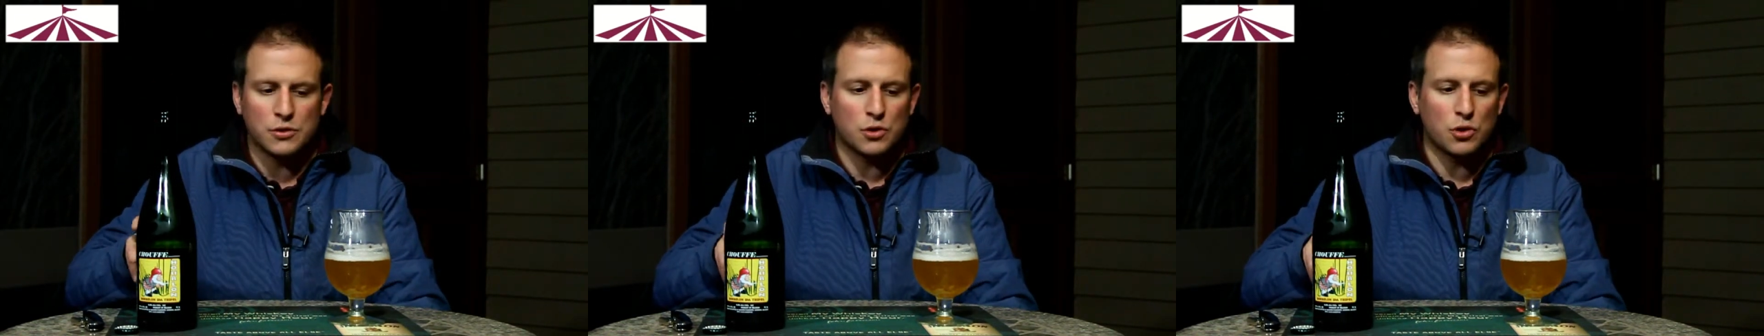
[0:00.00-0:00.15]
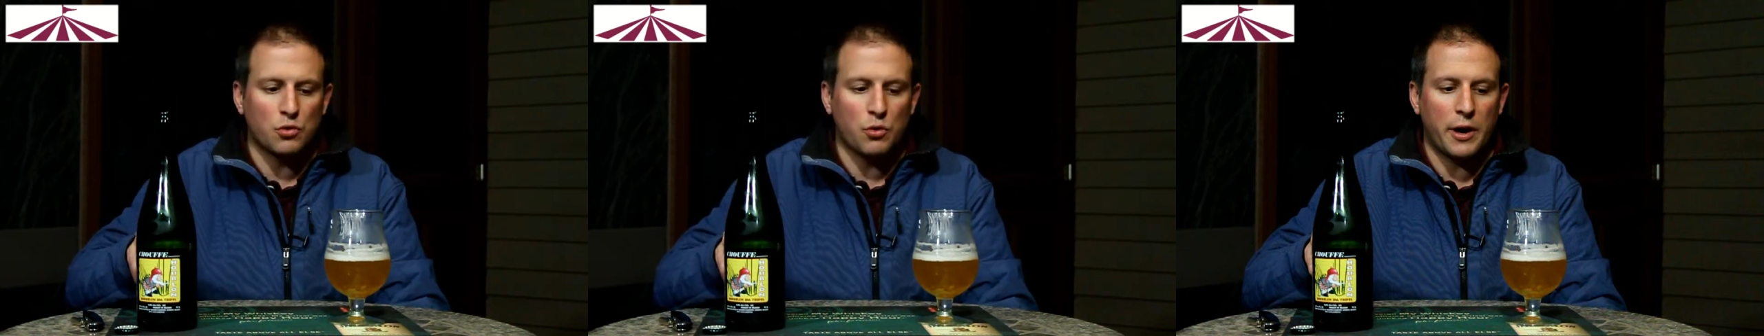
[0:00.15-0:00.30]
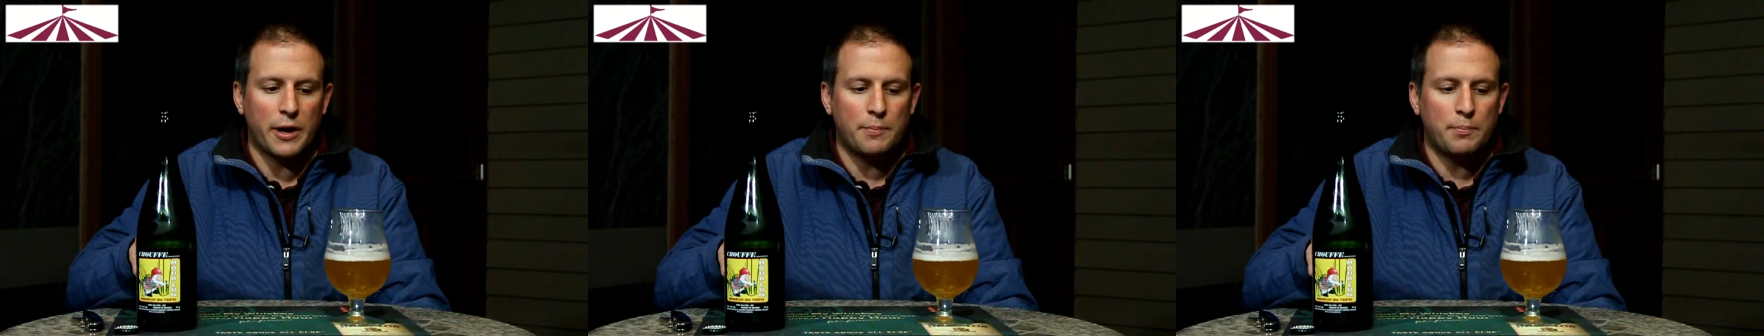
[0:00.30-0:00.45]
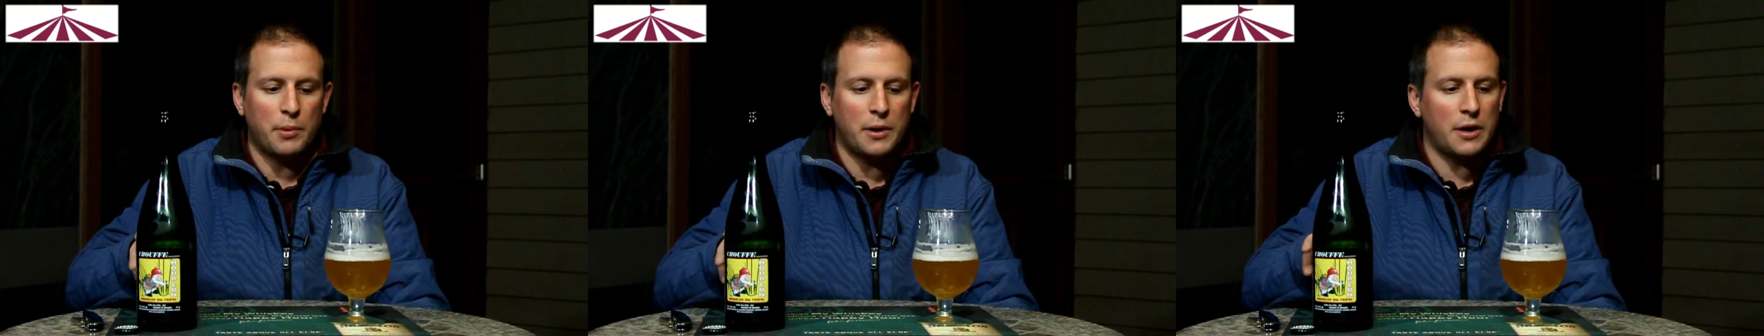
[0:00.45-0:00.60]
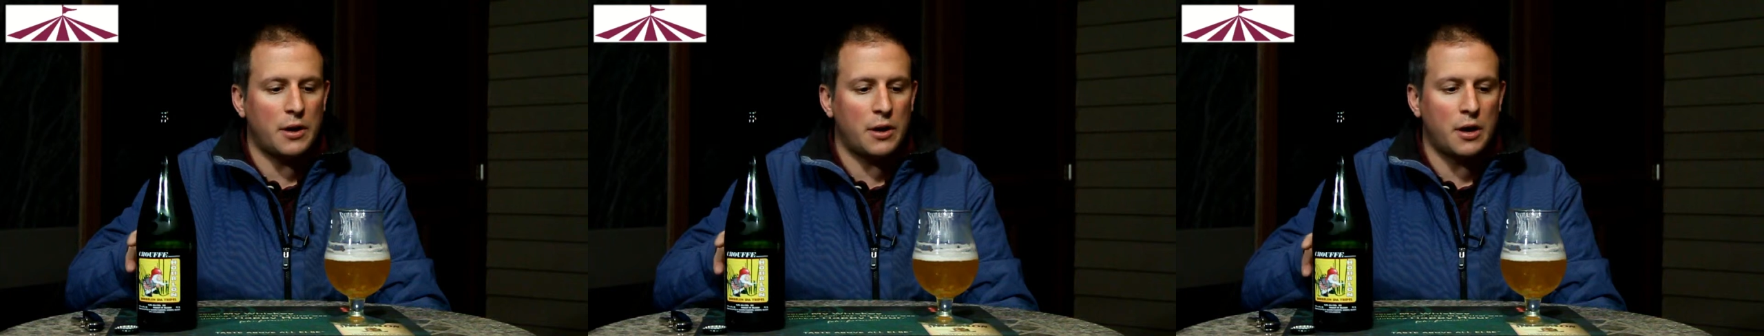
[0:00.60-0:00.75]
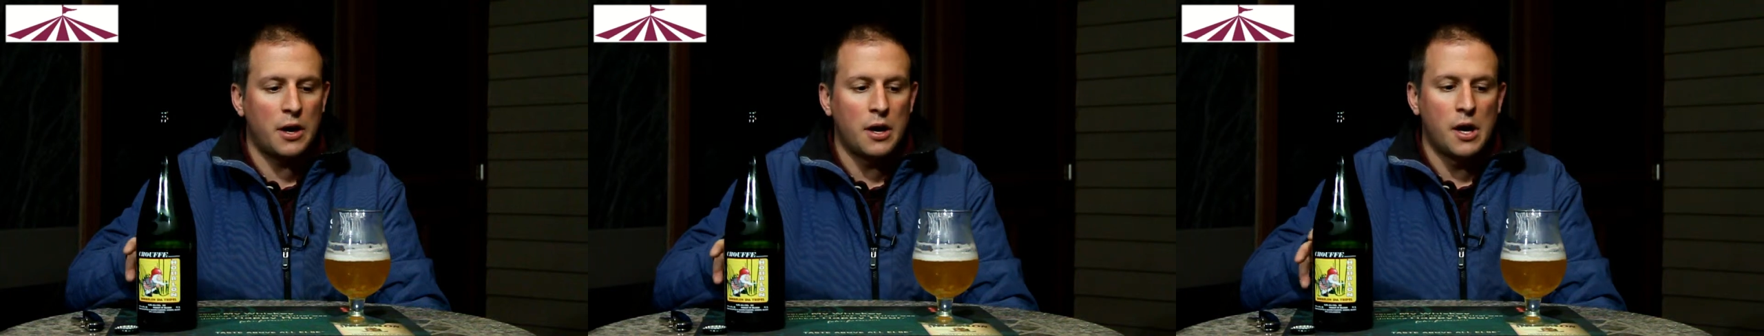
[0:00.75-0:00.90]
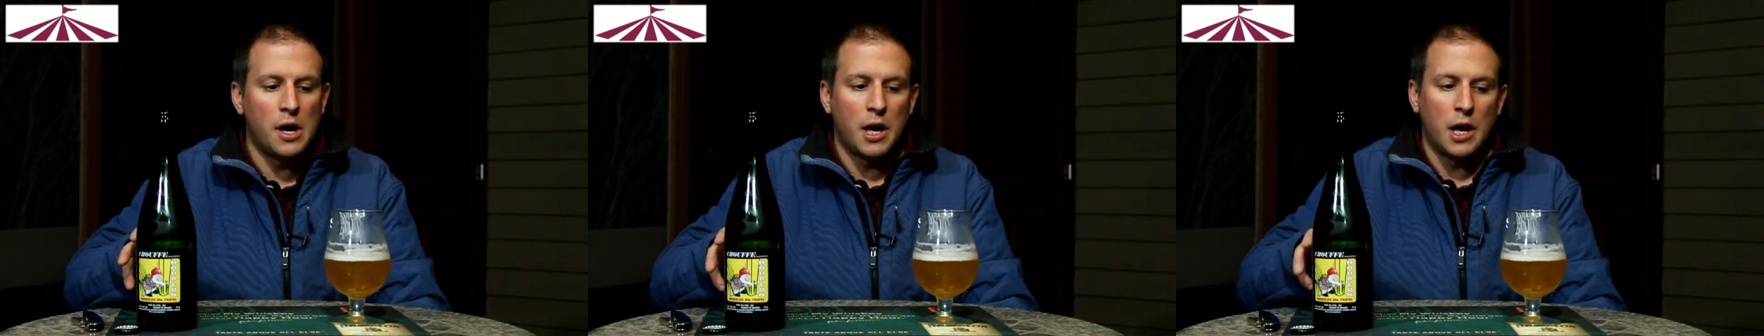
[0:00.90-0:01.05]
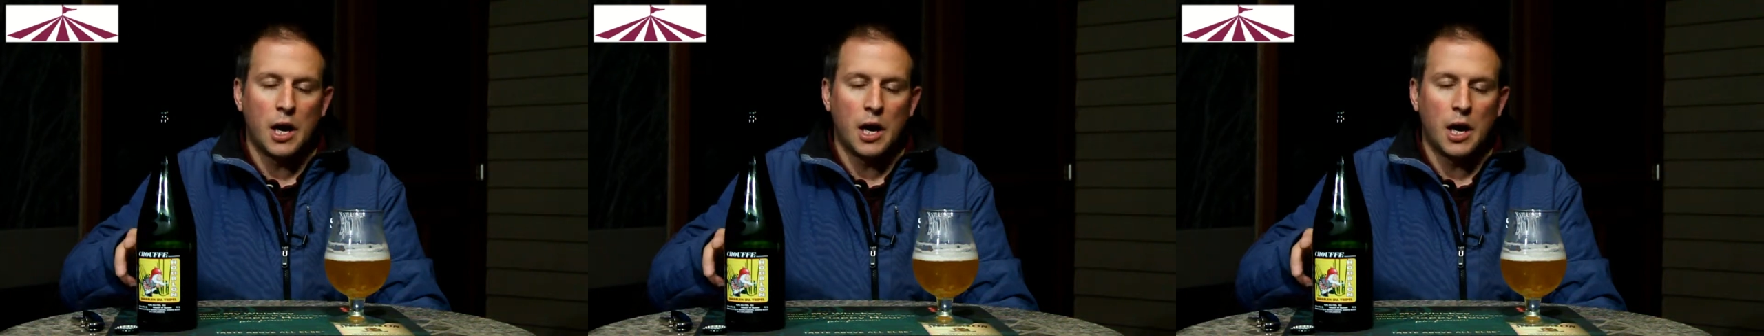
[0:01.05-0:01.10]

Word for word: is a great beer.